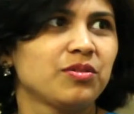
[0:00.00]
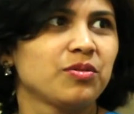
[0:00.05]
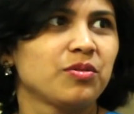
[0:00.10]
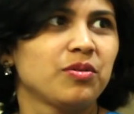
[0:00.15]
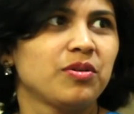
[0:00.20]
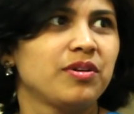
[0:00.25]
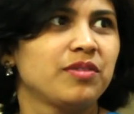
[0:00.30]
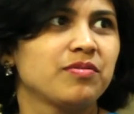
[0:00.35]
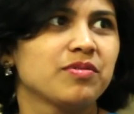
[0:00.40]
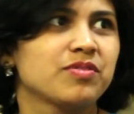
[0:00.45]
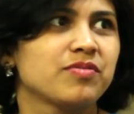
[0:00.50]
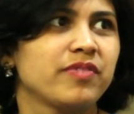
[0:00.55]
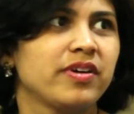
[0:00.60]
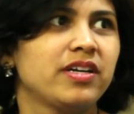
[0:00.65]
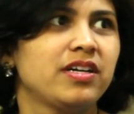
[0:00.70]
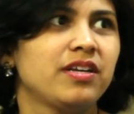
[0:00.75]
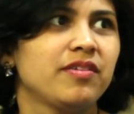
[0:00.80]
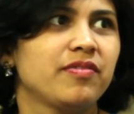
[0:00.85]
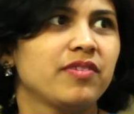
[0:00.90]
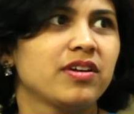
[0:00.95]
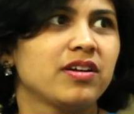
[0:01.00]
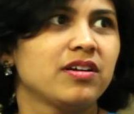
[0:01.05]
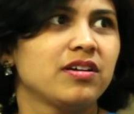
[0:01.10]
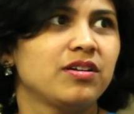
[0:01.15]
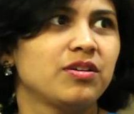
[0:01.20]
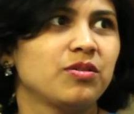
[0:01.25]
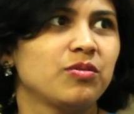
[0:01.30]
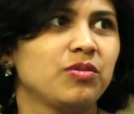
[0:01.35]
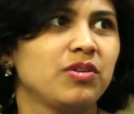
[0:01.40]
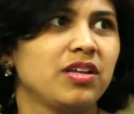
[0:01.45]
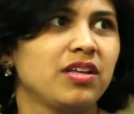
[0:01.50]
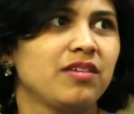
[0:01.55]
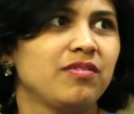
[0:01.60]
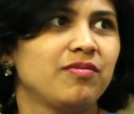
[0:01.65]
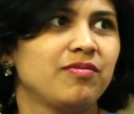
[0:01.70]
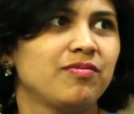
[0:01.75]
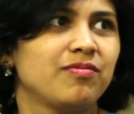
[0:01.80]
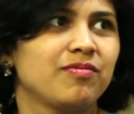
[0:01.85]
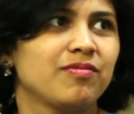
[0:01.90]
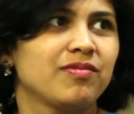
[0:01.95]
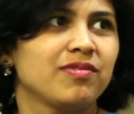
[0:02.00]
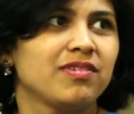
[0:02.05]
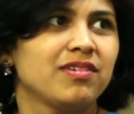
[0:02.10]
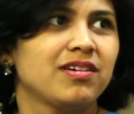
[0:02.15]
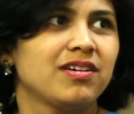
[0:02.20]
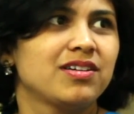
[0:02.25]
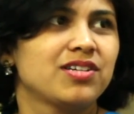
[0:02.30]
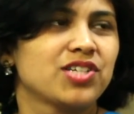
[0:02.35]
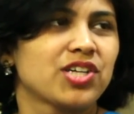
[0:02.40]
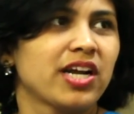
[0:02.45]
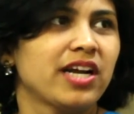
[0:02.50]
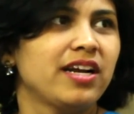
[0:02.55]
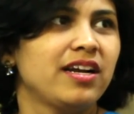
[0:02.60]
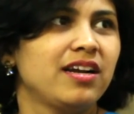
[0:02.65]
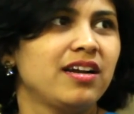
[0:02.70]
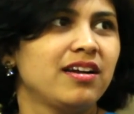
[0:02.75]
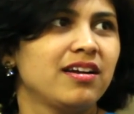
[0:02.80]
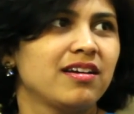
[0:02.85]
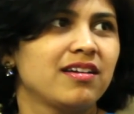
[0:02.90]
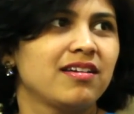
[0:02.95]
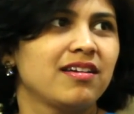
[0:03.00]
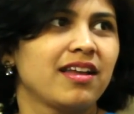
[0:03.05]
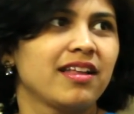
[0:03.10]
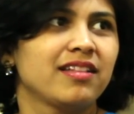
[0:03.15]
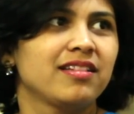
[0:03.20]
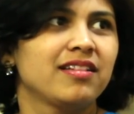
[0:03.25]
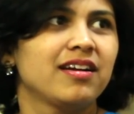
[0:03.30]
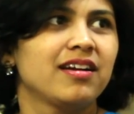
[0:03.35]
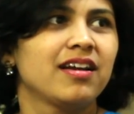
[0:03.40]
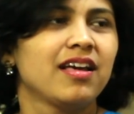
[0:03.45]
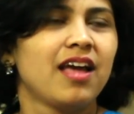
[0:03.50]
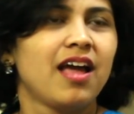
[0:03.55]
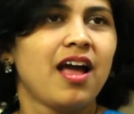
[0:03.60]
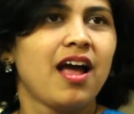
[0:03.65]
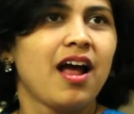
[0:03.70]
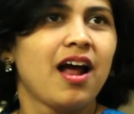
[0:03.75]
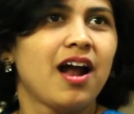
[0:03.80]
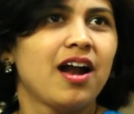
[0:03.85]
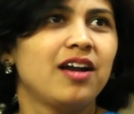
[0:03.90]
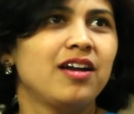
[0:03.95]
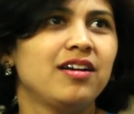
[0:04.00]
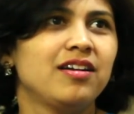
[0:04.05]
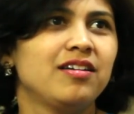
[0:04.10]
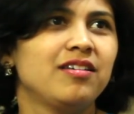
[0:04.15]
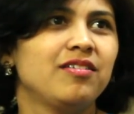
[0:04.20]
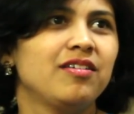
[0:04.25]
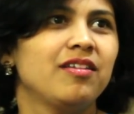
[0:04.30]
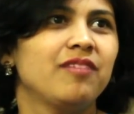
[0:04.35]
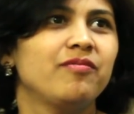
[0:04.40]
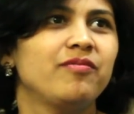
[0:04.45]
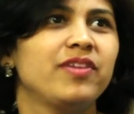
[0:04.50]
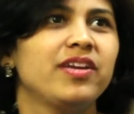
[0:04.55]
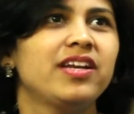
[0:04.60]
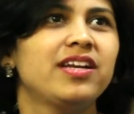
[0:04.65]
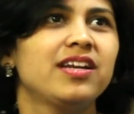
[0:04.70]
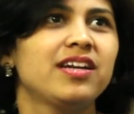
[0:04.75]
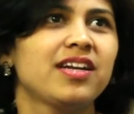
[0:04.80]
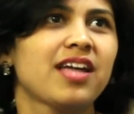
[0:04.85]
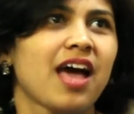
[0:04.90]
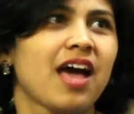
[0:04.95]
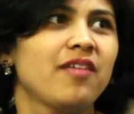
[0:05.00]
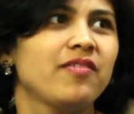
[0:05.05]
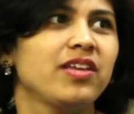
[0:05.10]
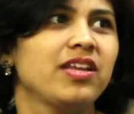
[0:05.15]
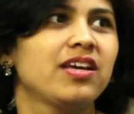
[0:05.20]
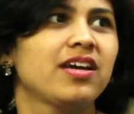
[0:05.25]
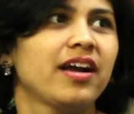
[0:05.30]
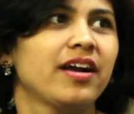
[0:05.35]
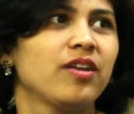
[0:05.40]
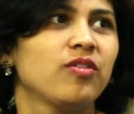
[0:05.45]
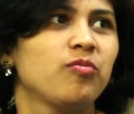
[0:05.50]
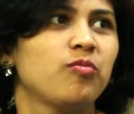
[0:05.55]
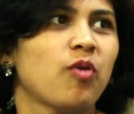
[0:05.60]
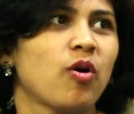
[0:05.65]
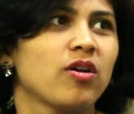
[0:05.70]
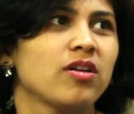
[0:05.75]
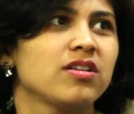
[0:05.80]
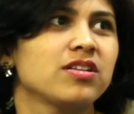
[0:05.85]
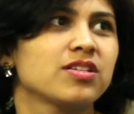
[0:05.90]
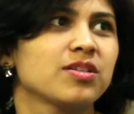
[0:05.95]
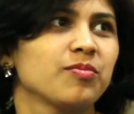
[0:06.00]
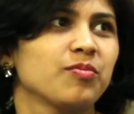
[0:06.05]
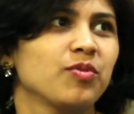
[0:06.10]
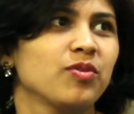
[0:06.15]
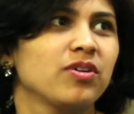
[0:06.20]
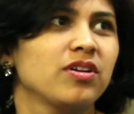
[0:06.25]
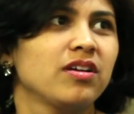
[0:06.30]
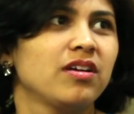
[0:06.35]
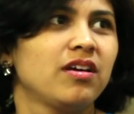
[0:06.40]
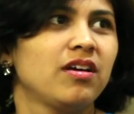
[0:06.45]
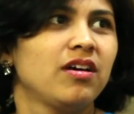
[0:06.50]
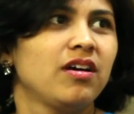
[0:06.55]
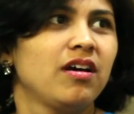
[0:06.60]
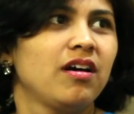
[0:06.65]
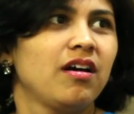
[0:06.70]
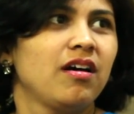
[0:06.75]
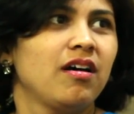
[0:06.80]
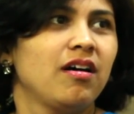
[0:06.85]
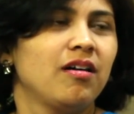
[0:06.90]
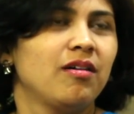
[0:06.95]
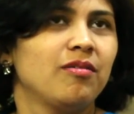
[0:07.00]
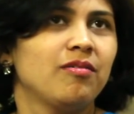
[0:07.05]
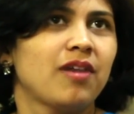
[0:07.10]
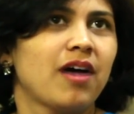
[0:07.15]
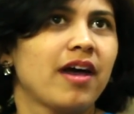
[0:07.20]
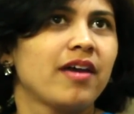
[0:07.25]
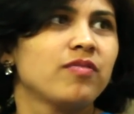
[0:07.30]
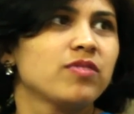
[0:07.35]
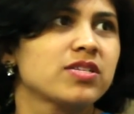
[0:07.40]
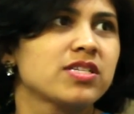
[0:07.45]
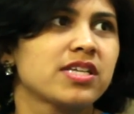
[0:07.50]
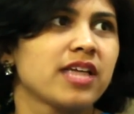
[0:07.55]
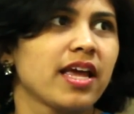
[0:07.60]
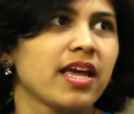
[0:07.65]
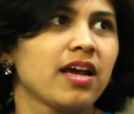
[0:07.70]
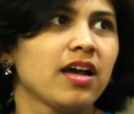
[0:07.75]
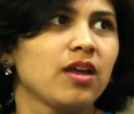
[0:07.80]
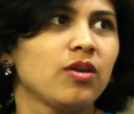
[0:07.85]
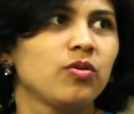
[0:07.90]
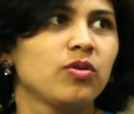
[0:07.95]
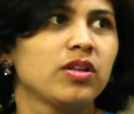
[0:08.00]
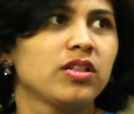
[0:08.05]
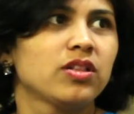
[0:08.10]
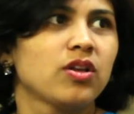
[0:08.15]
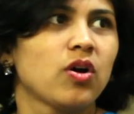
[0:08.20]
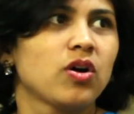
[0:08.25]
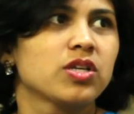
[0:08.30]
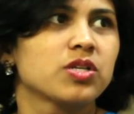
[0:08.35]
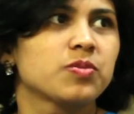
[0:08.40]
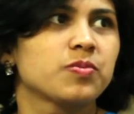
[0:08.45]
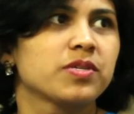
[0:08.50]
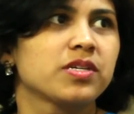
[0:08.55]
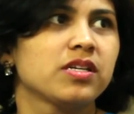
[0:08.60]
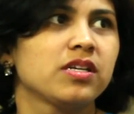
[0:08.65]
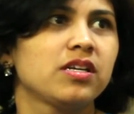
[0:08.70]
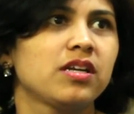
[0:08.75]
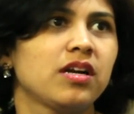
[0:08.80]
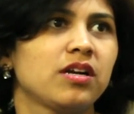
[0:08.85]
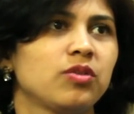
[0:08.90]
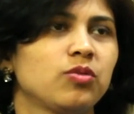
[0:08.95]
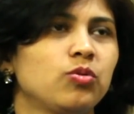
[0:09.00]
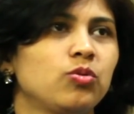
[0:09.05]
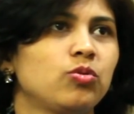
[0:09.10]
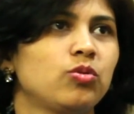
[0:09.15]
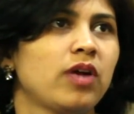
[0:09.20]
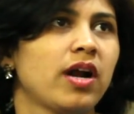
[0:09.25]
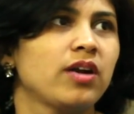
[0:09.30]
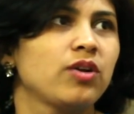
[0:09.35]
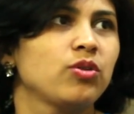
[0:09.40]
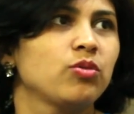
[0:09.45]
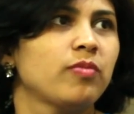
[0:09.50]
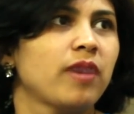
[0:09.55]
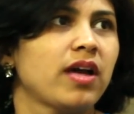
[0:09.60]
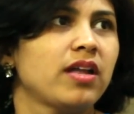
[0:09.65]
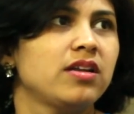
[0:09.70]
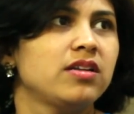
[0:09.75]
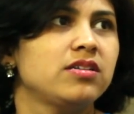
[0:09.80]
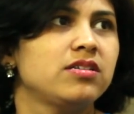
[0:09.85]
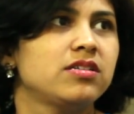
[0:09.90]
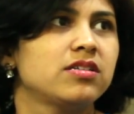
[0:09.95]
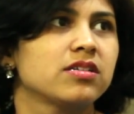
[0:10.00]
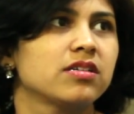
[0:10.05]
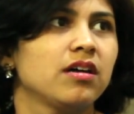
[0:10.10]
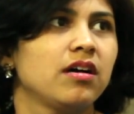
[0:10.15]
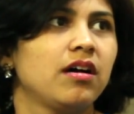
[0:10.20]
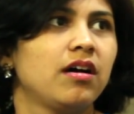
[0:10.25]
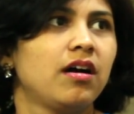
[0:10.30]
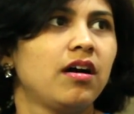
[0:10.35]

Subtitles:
you know, it was very difficult to leave a child like that, and we didn't have any kind of moral support. I was staying alone in the hospital, and Guru had to manage